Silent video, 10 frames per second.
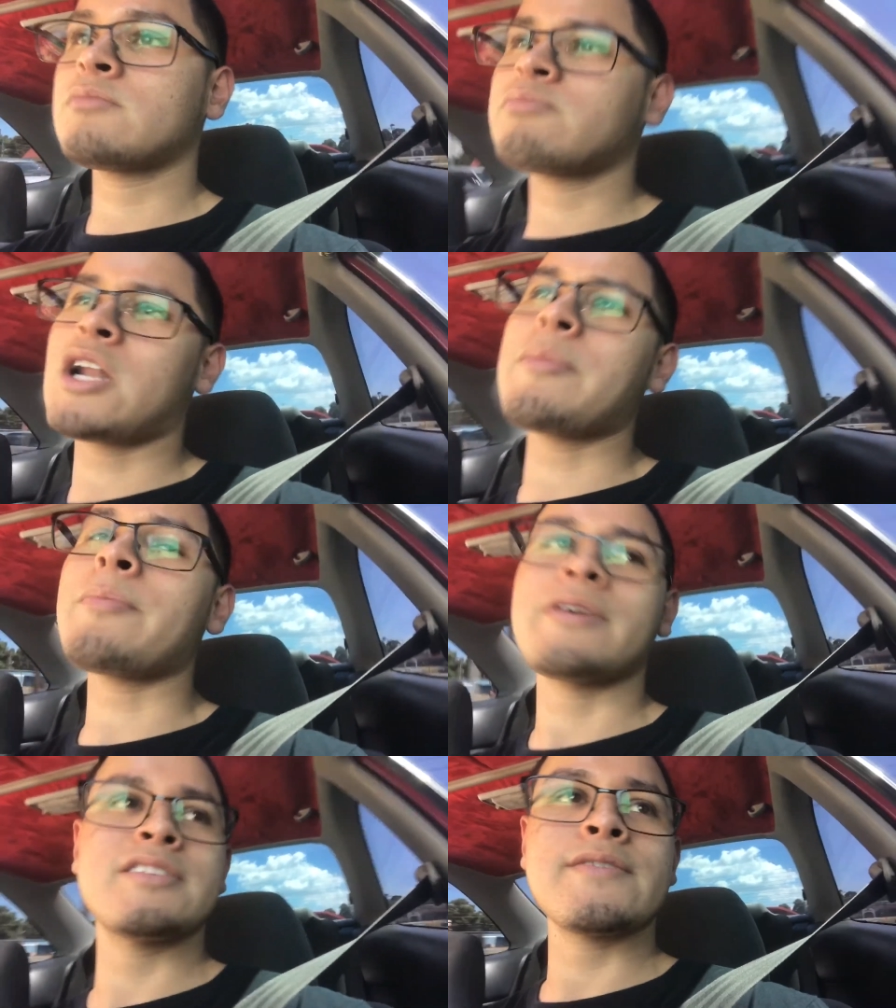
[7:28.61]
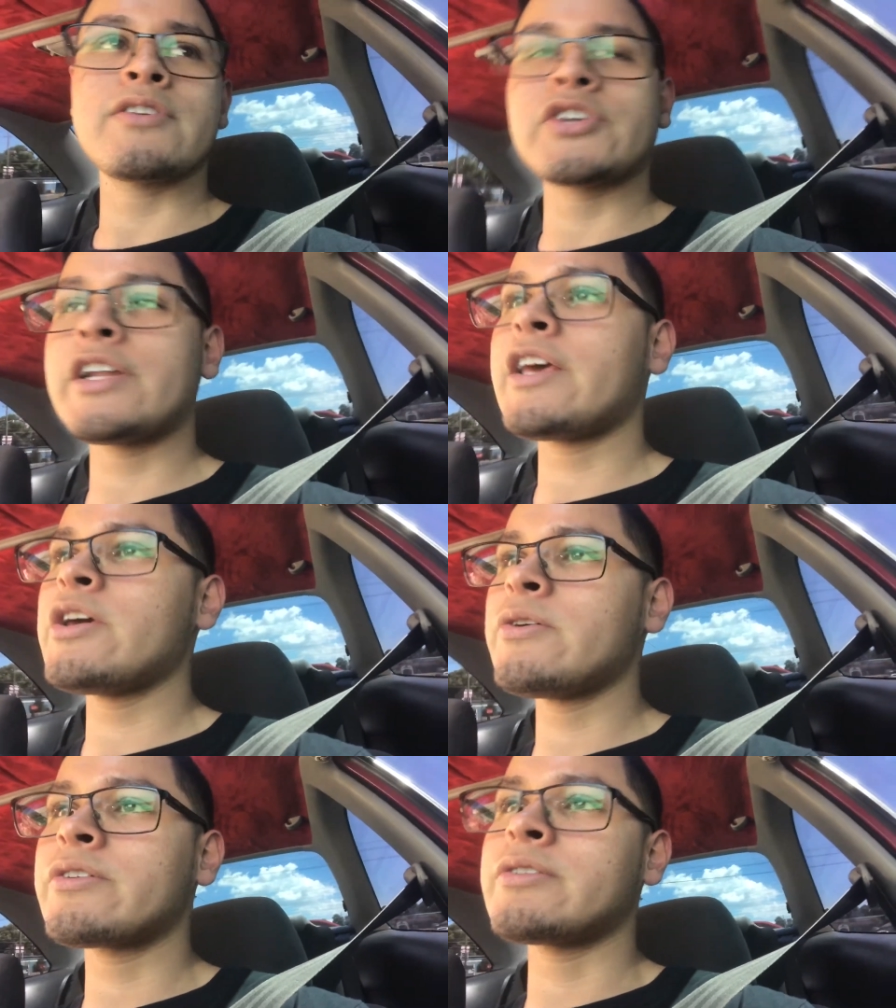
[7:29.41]
But I'm not paying seven grand.
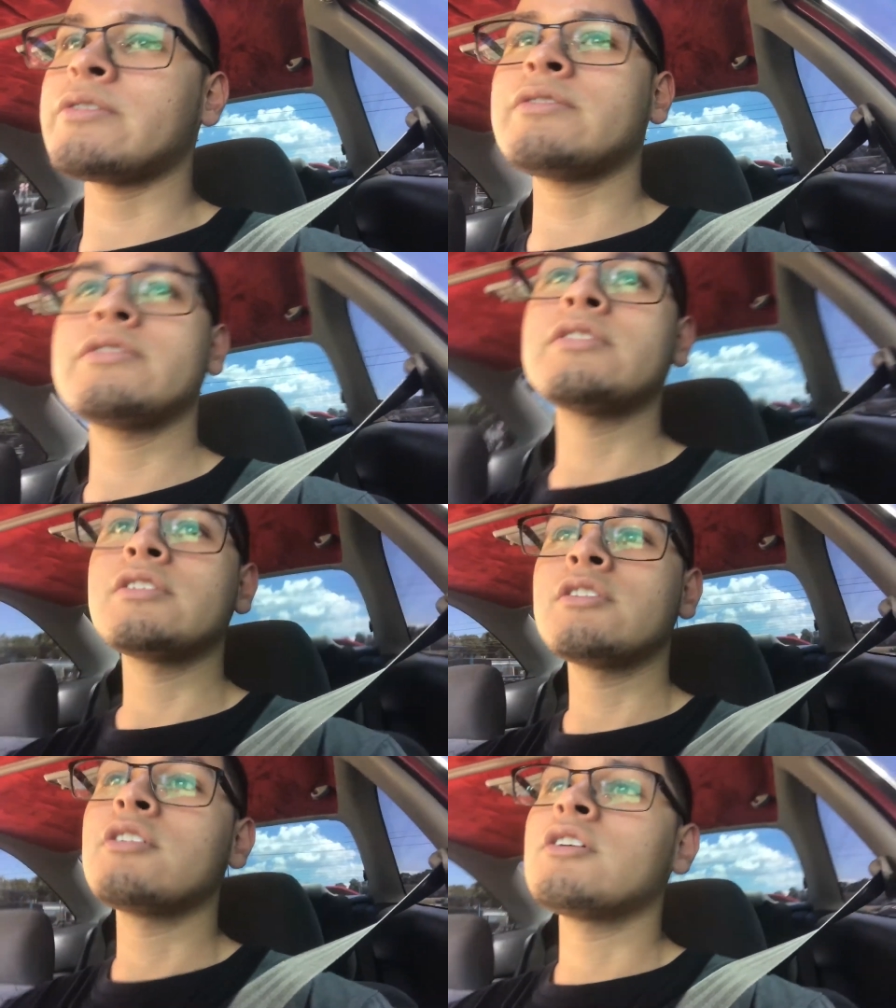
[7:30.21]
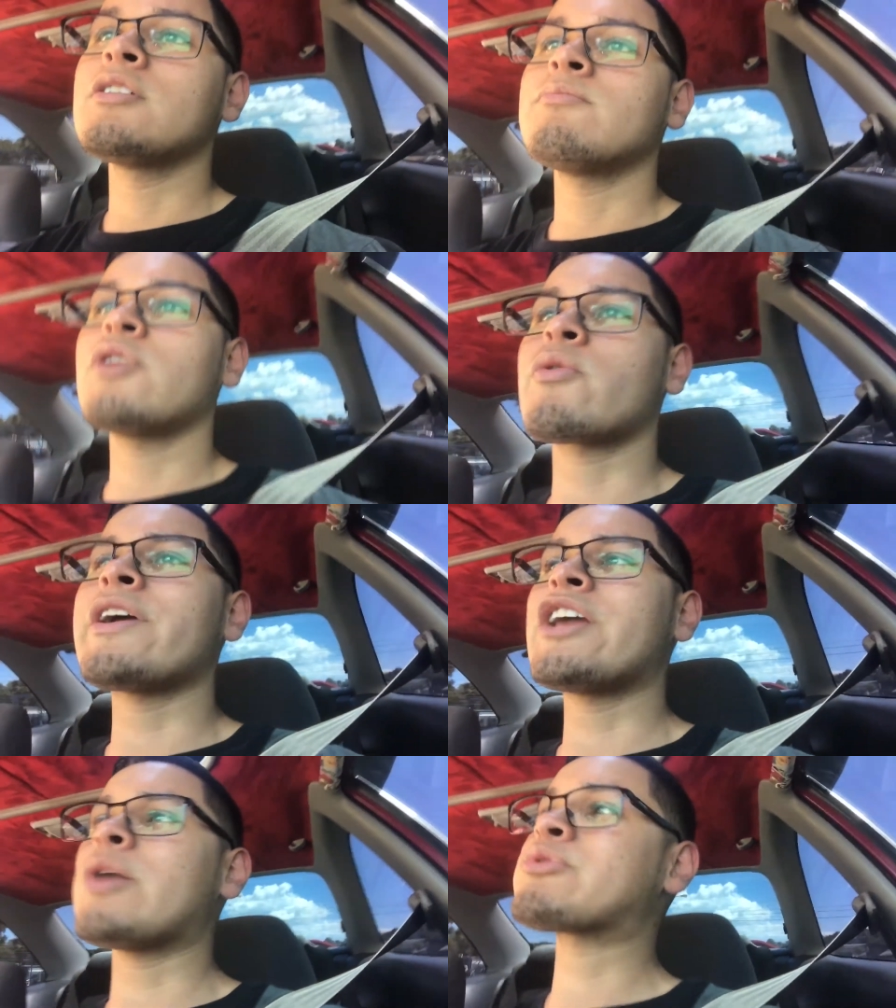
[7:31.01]
Hell no. But right
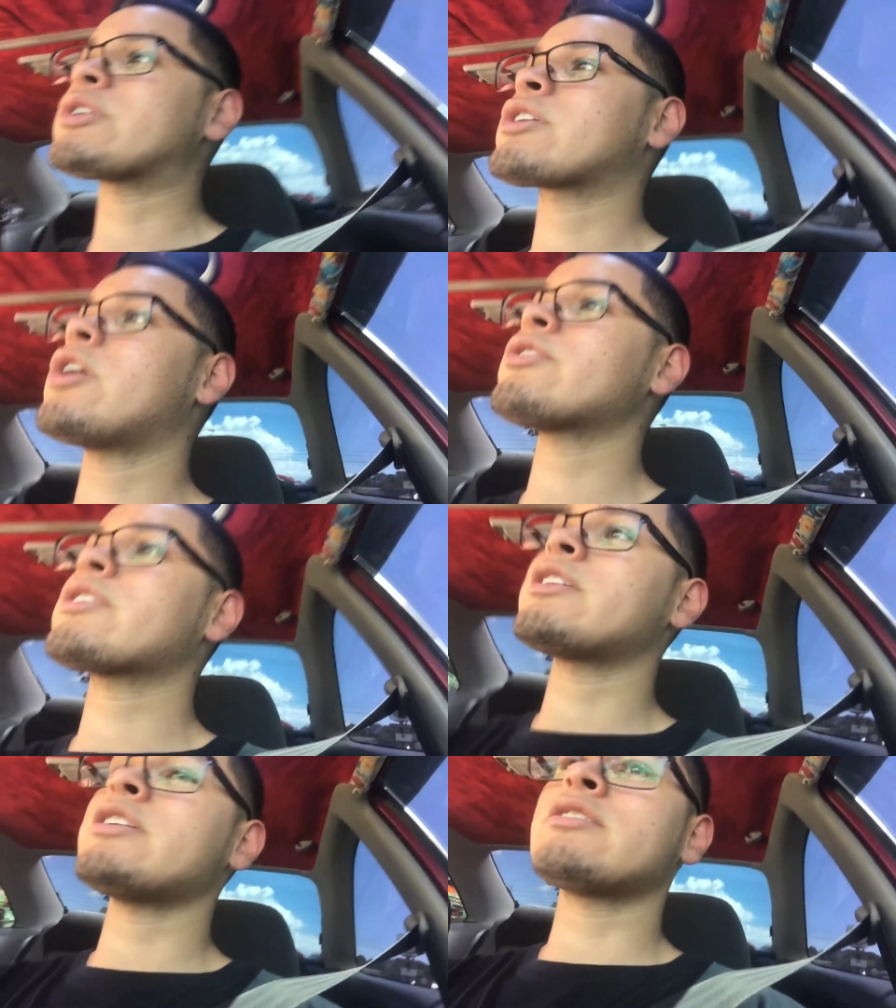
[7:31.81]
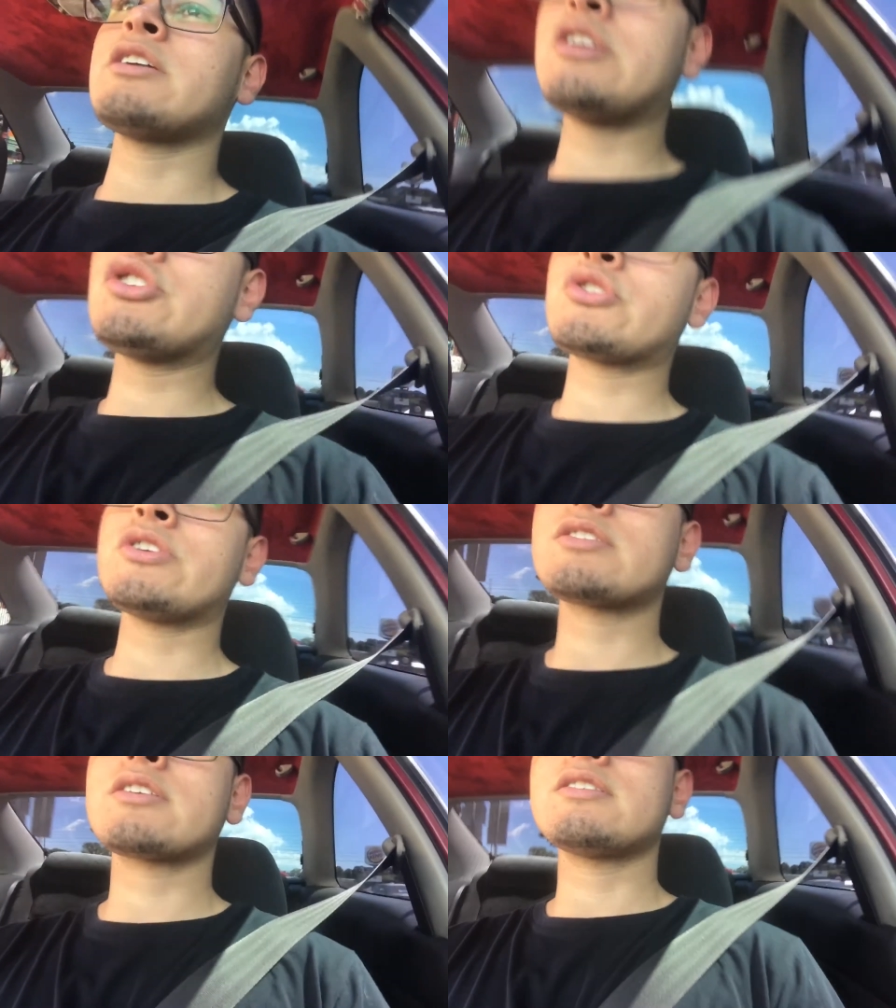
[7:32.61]
now, I'm trying to contact the, the
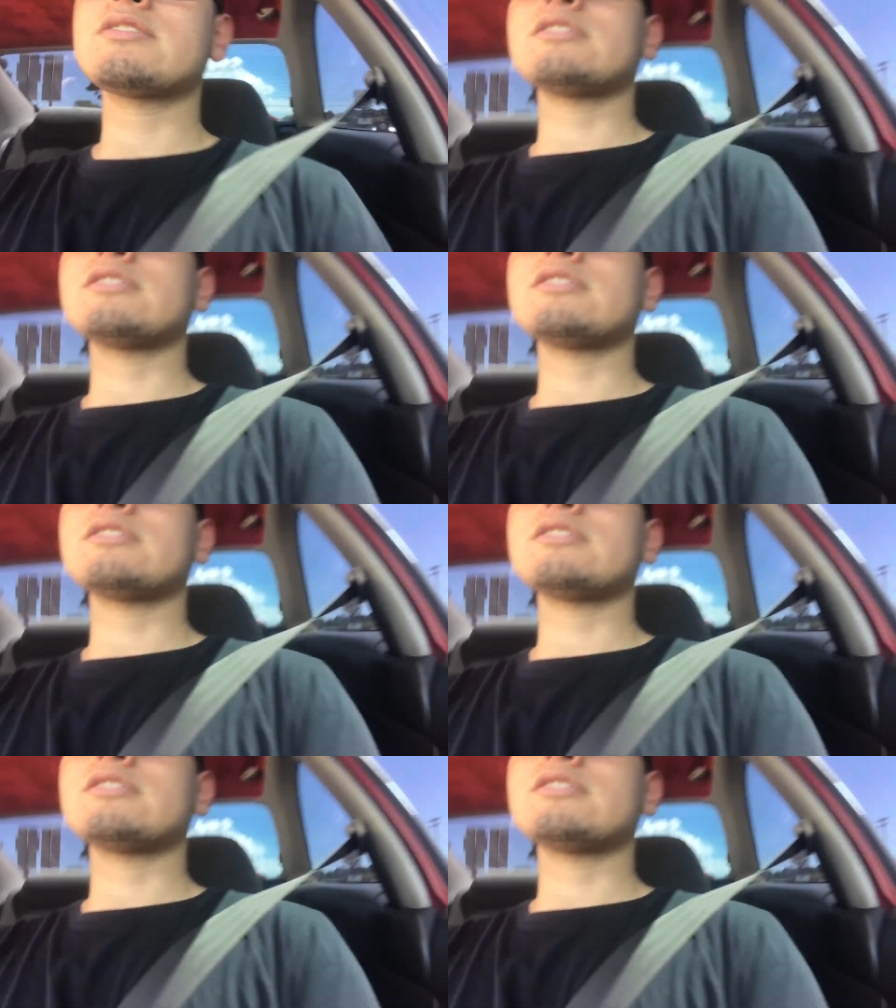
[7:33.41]
insurance because